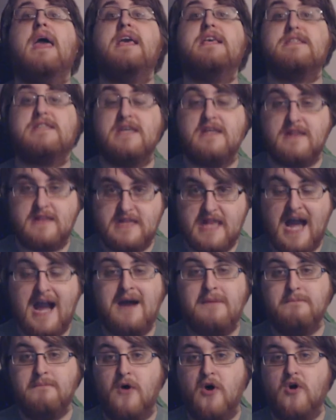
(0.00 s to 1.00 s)
It's at
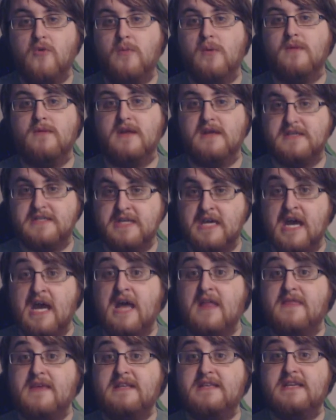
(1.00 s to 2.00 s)
that moment that
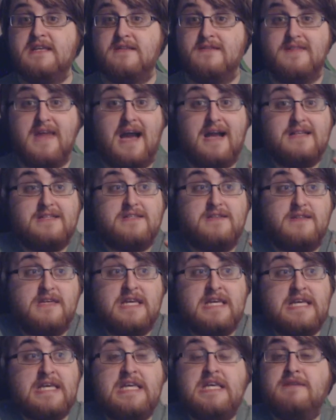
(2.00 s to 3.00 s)
the
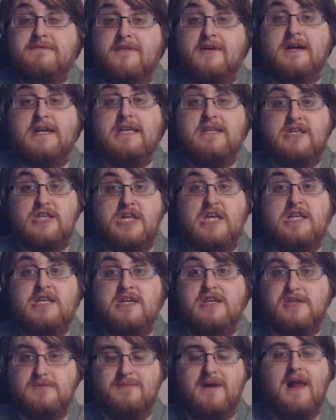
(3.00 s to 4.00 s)
evil
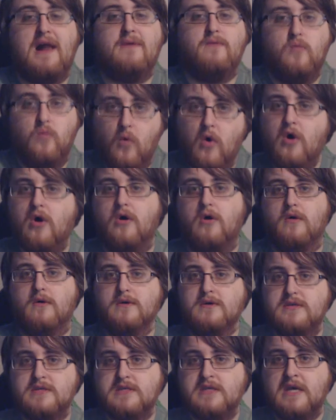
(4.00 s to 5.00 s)
genius plan
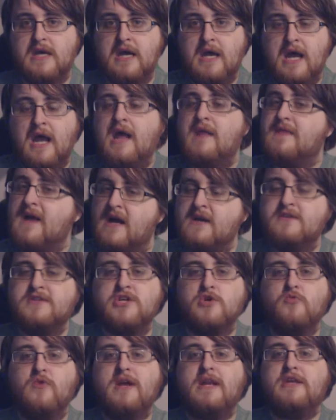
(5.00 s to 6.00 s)
works. That
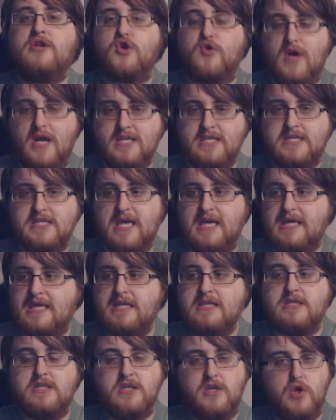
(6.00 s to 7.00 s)
doesn't really translate
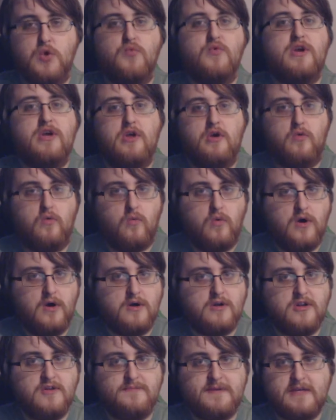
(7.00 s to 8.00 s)
into the real
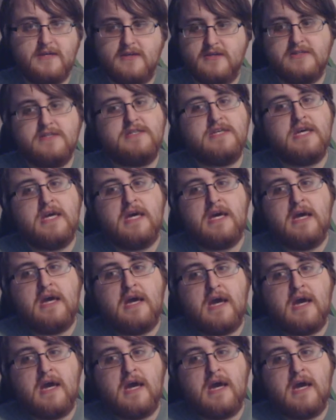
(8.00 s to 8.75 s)
world, because